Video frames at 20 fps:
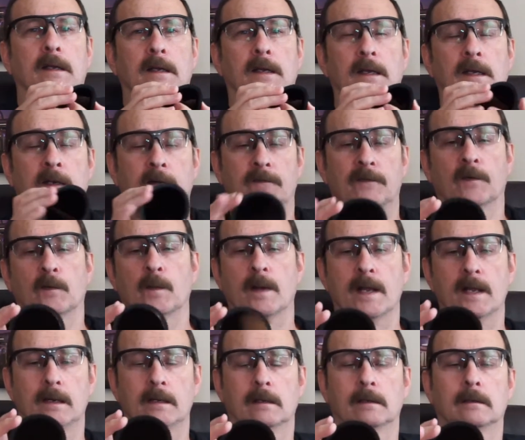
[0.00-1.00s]

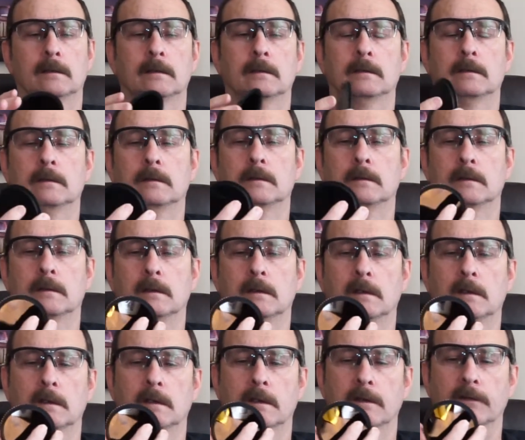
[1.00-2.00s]
infrared.
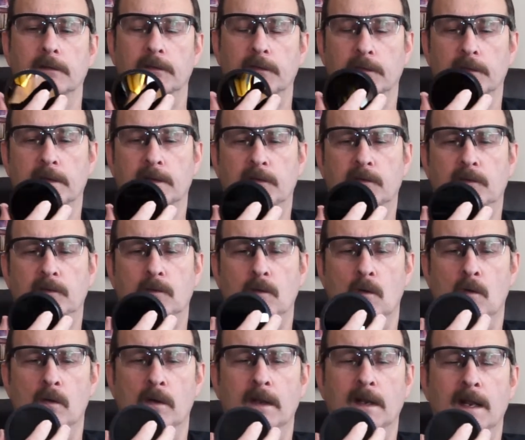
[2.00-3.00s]
So this
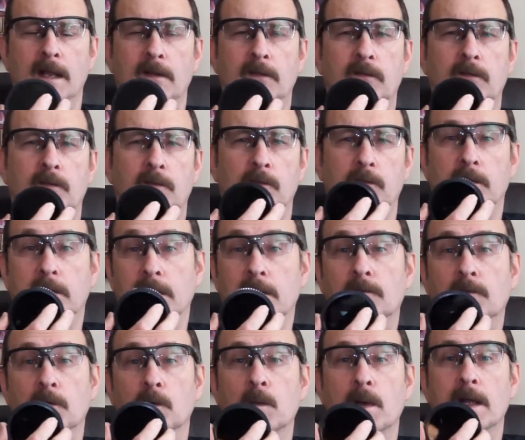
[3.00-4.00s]
only lets through the
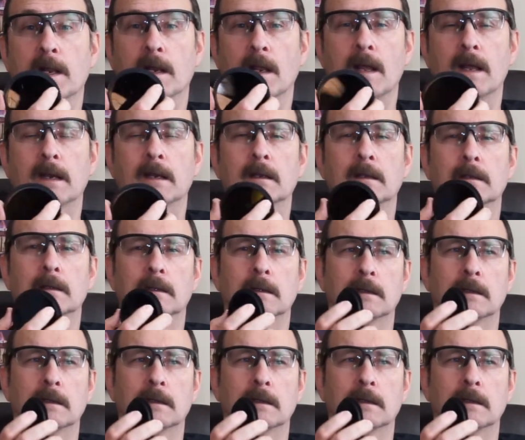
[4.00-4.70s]
infrared light.